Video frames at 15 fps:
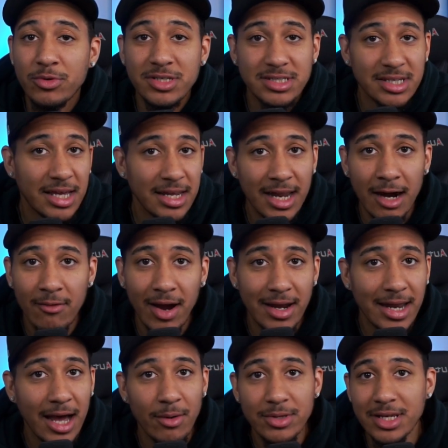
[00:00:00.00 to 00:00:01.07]
seeing that right
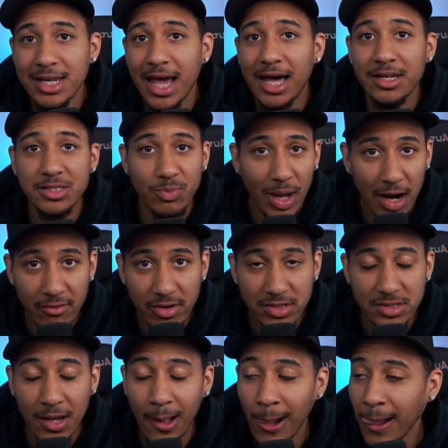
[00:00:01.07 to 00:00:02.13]
now with the Dallas Mavericks.